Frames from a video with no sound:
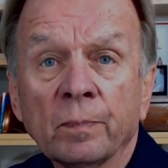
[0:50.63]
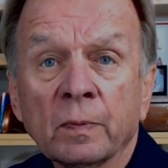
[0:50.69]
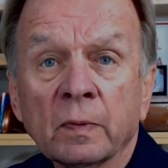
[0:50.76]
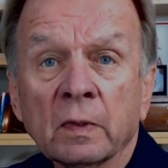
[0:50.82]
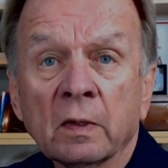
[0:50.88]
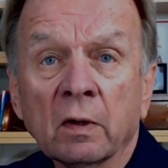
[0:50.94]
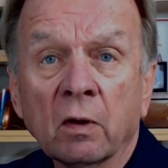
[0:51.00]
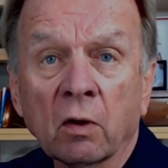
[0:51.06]

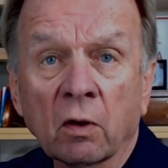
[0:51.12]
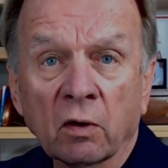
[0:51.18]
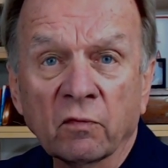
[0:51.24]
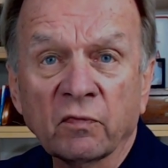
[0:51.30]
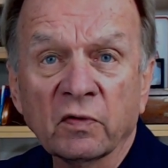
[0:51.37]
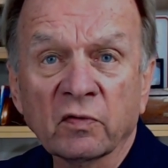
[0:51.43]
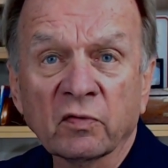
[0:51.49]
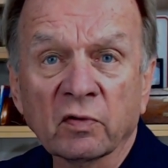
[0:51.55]

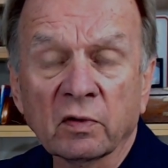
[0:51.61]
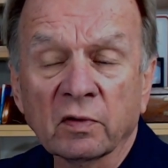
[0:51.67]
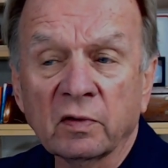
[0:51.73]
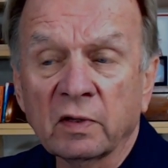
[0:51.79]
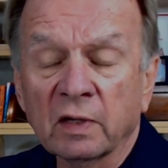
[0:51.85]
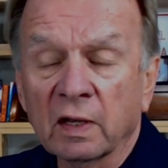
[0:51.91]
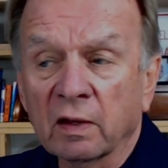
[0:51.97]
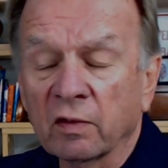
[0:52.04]
artificial
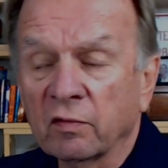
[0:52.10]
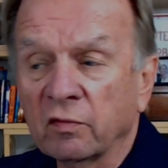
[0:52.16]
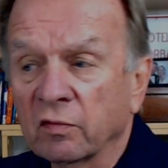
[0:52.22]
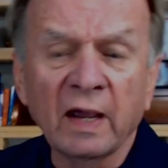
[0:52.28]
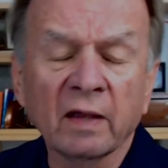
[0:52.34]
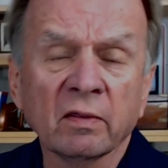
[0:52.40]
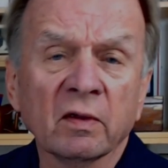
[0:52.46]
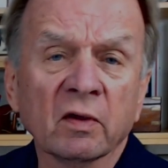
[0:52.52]

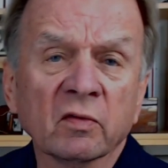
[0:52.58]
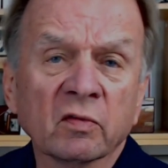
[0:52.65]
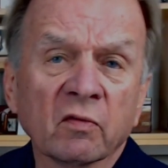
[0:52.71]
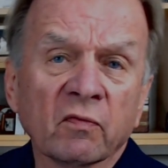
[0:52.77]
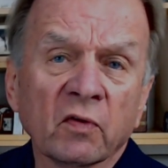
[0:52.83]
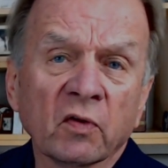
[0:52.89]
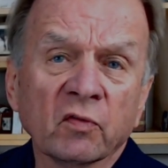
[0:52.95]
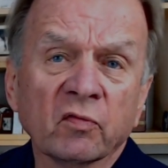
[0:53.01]
intelligence. The
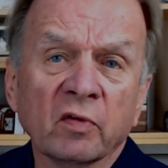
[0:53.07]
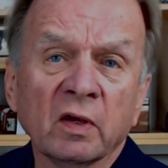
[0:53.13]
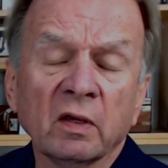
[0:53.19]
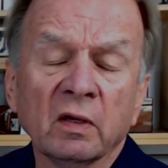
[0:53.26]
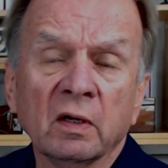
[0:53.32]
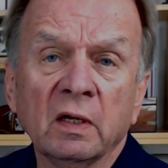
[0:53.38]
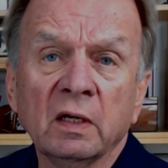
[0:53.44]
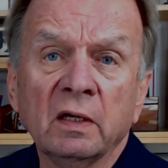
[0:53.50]
first thing you
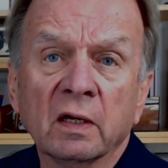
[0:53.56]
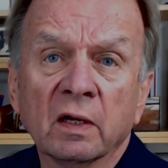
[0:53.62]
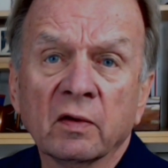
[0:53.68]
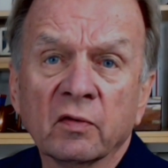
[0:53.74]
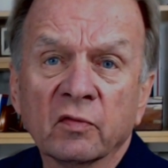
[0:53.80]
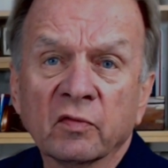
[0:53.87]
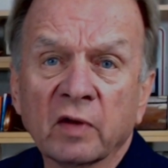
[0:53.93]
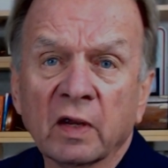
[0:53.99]
need to
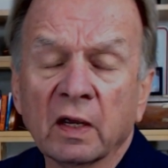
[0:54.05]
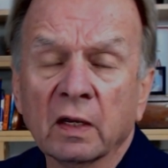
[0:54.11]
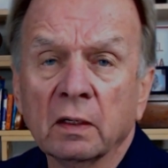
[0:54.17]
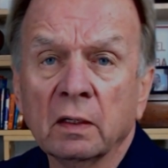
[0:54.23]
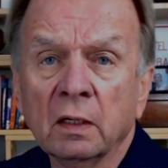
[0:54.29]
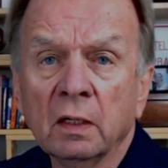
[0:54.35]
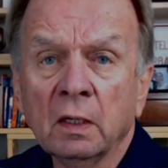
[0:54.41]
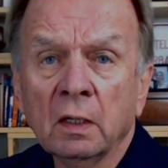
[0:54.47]
understand
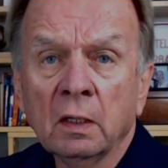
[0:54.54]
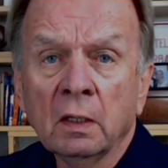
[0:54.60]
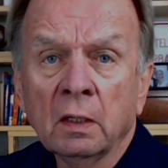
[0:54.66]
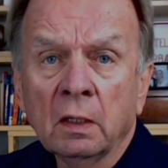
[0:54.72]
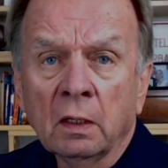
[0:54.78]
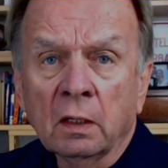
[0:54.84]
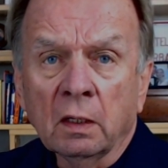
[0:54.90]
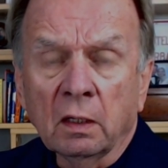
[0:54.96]

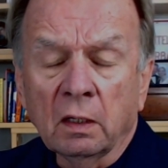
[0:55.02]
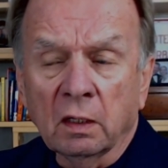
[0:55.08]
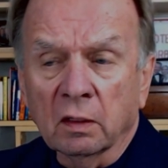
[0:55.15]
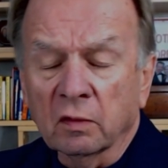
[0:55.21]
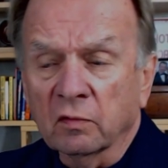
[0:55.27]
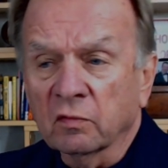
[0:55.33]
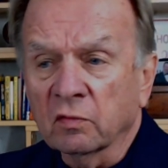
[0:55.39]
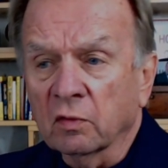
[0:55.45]

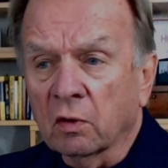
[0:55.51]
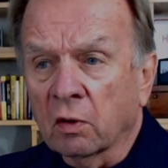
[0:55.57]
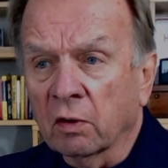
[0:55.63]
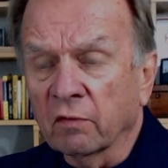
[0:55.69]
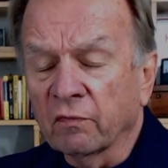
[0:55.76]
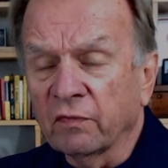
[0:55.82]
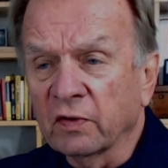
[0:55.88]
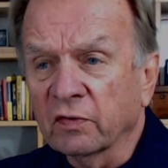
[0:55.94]
is
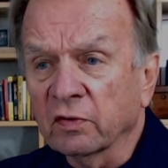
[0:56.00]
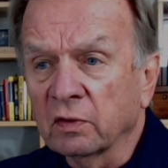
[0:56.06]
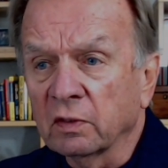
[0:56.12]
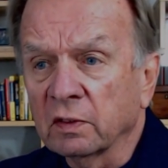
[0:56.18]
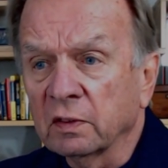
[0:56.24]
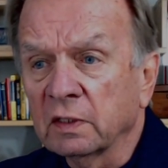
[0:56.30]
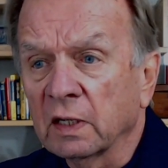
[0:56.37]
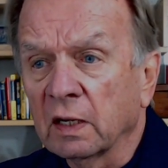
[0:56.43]
artificial
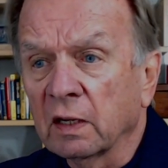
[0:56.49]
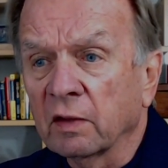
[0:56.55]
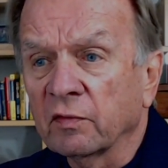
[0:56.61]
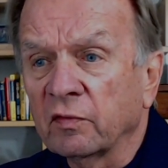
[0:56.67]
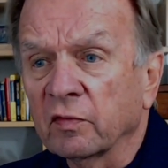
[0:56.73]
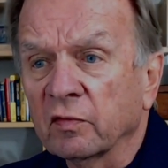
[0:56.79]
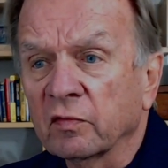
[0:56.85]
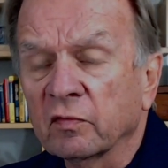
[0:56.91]

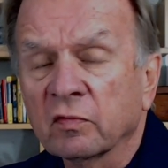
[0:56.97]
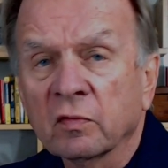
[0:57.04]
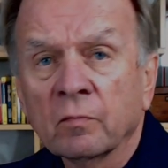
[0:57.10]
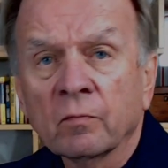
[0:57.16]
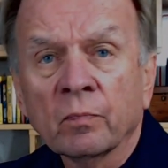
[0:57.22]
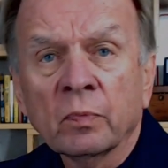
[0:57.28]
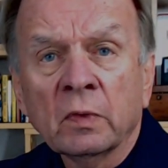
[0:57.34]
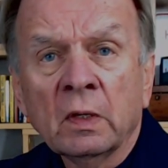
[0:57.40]
intelligence
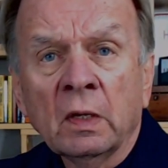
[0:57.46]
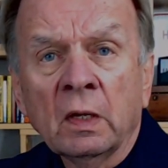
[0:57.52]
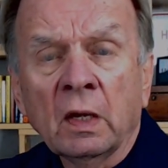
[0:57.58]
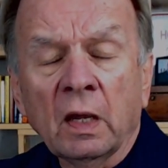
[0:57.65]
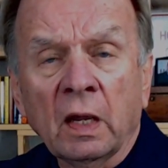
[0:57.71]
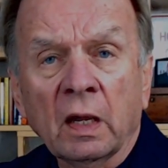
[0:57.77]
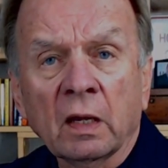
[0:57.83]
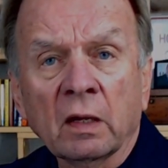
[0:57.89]

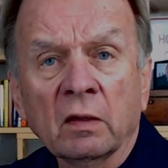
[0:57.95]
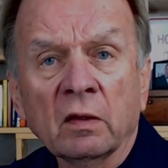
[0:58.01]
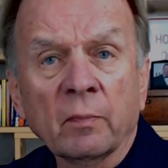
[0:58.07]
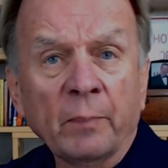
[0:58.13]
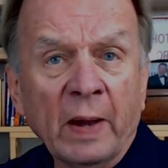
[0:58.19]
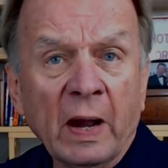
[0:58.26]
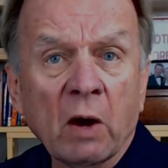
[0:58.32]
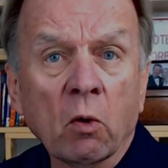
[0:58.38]
and the
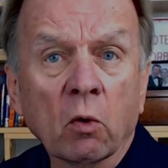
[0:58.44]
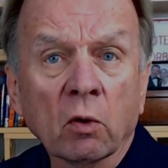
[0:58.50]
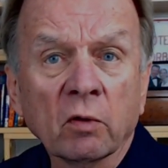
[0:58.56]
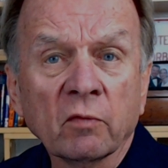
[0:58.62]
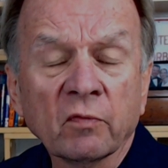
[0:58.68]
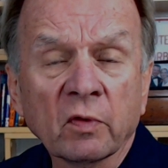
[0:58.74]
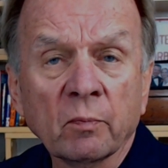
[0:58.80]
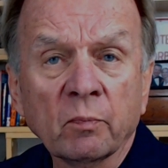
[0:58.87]
power of
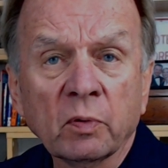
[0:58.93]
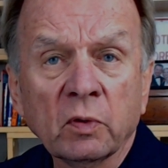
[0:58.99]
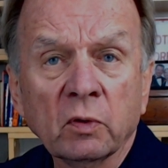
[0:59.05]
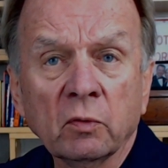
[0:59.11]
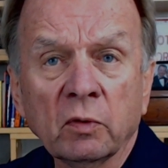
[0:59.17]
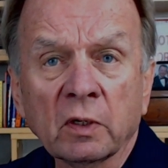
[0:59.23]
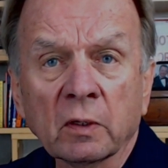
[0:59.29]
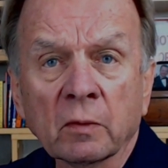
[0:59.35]

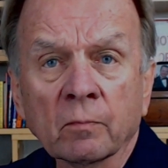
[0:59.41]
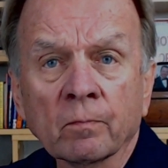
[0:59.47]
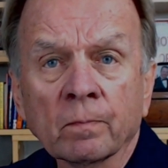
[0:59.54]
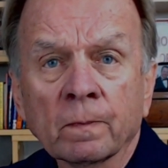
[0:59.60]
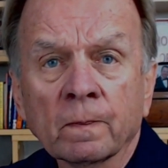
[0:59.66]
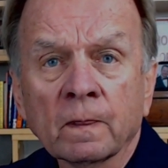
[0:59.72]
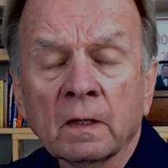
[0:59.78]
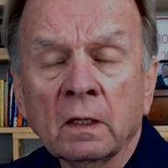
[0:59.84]
computing.
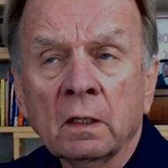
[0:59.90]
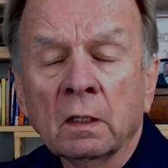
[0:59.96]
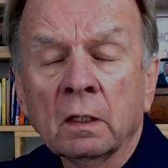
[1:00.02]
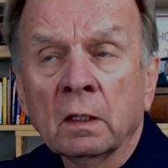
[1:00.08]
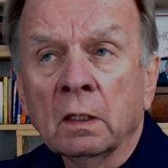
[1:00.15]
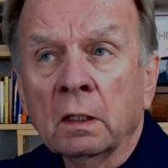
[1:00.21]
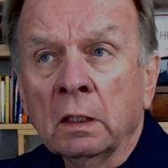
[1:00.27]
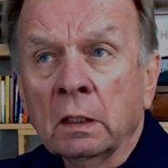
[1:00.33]

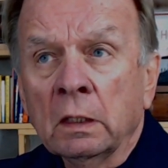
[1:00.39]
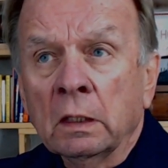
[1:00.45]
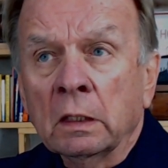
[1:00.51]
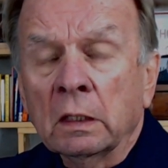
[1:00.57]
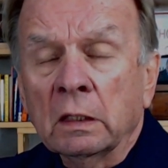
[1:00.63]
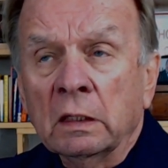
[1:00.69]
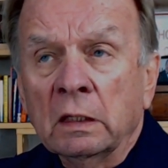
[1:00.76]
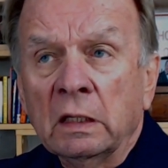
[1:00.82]

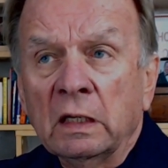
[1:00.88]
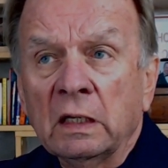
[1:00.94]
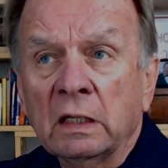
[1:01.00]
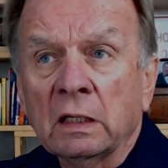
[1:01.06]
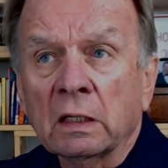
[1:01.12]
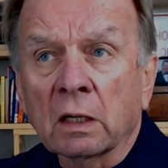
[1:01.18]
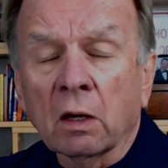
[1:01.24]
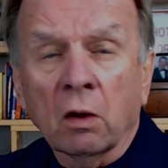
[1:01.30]
The
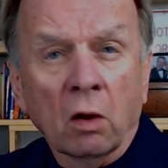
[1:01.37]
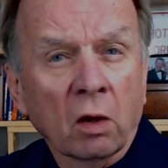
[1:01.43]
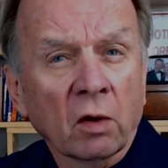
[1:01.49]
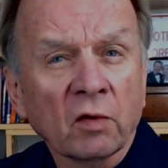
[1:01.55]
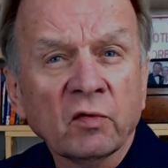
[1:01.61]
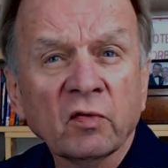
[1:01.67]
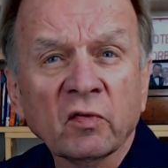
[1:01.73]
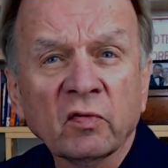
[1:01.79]

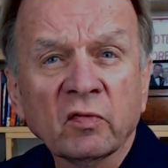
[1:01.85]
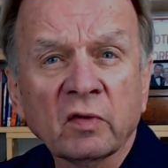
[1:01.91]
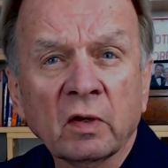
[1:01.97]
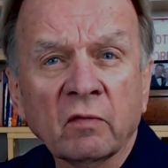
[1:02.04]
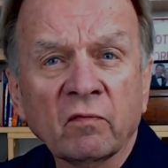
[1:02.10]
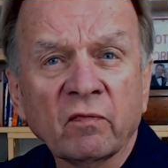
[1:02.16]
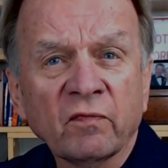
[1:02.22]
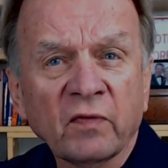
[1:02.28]
largest and
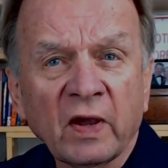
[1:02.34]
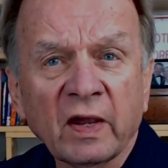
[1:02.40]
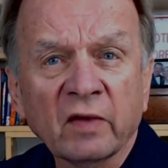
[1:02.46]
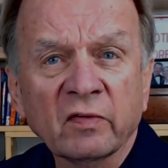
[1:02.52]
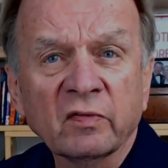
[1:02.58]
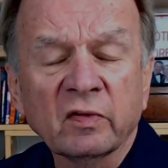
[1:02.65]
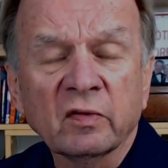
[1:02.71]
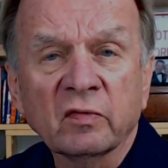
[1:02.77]

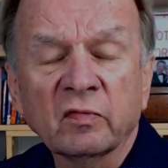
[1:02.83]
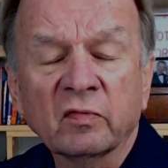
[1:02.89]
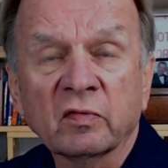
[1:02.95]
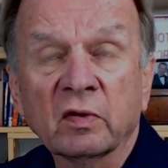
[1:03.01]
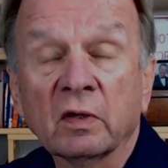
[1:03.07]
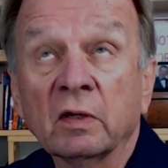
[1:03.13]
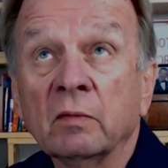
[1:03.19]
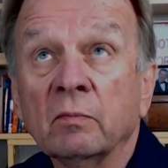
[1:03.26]
fastest
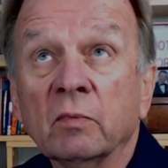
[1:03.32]
and most